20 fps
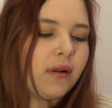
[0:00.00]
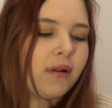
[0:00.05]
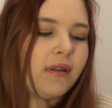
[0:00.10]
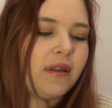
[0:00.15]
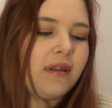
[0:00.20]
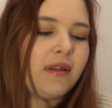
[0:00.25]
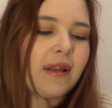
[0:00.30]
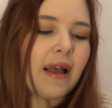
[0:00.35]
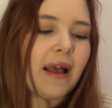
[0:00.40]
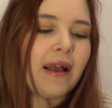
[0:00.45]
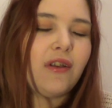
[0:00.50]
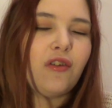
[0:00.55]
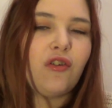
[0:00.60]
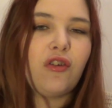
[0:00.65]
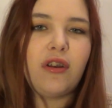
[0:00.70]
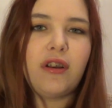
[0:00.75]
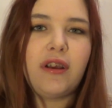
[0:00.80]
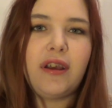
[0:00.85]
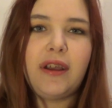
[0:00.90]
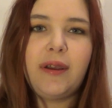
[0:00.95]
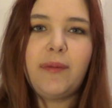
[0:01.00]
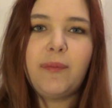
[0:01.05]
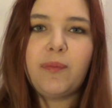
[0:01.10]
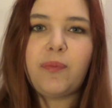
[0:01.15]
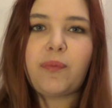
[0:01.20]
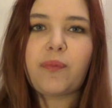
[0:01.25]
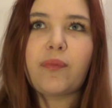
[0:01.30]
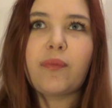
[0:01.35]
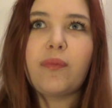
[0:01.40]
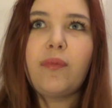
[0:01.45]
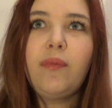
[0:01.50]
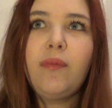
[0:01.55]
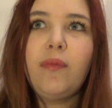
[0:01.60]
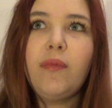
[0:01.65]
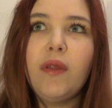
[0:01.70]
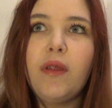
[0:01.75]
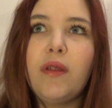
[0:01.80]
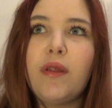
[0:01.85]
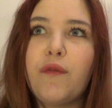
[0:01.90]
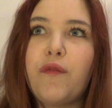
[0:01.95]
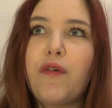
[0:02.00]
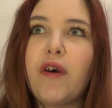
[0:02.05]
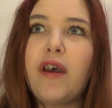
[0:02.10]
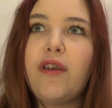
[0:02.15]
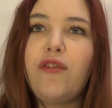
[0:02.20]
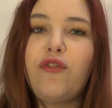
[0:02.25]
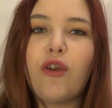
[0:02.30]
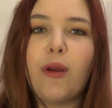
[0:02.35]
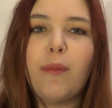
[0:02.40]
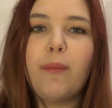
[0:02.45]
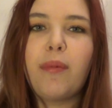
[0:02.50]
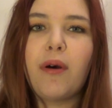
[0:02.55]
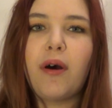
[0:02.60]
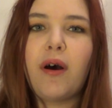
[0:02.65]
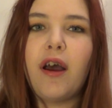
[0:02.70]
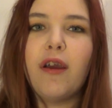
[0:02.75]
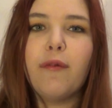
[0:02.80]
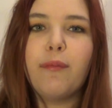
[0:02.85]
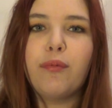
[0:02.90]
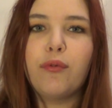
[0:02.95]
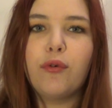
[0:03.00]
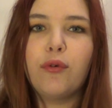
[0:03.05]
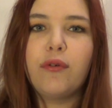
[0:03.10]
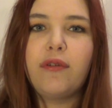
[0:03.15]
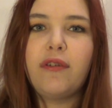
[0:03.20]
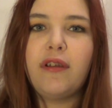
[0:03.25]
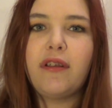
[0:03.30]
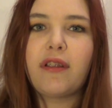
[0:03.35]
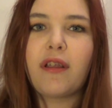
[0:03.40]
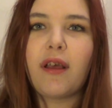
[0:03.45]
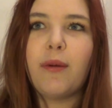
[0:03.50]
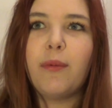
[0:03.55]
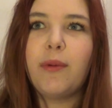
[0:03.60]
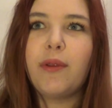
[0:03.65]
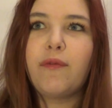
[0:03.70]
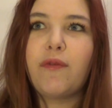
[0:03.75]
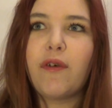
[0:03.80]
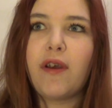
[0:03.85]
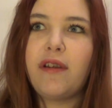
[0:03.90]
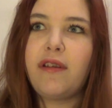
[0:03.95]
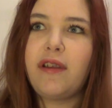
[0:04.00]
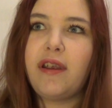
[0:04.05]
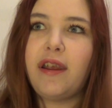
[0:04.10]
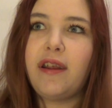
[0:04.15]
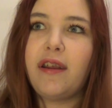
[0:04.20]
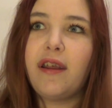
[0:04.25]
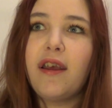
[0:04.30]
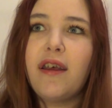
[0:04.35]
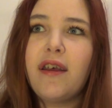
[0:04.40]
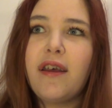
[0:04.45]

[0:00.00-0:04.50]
This is actually the first jumper I've brought since I was 13.